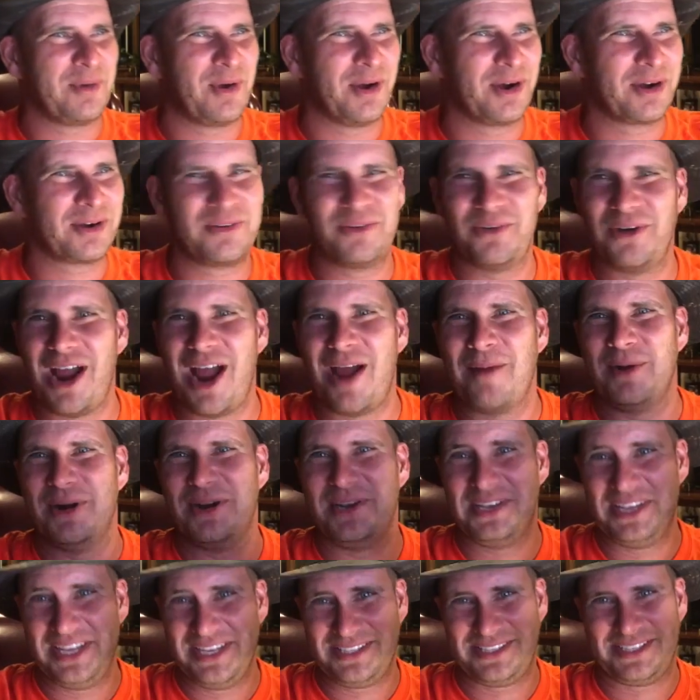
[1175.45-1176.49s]
mark.
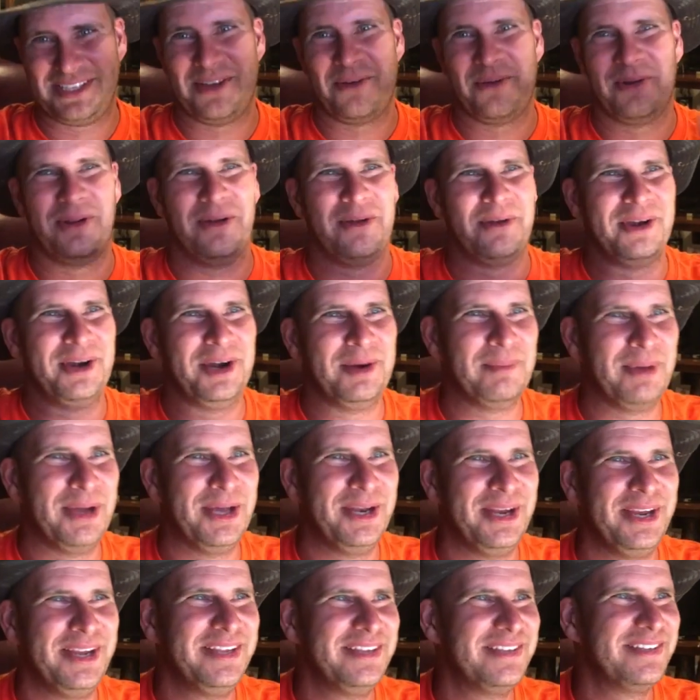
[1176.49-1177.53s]
Robert, this is going on here,
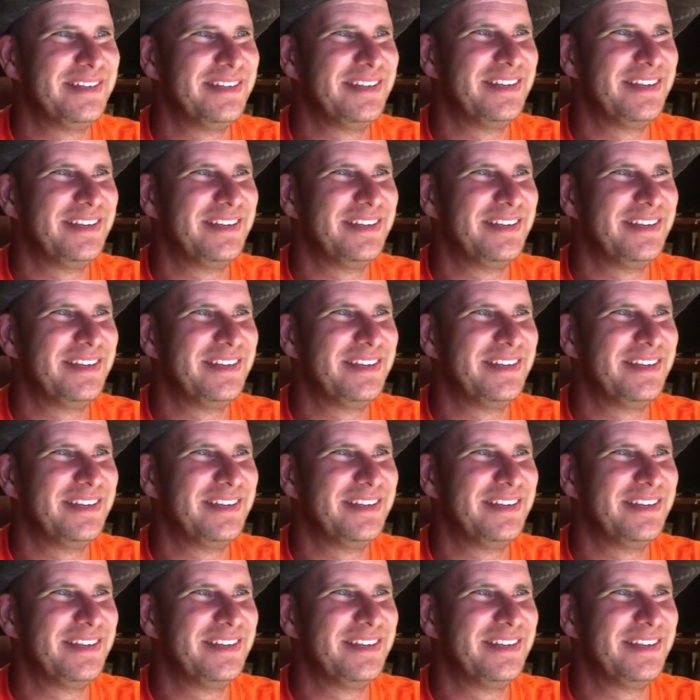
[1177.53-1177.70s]
buddy.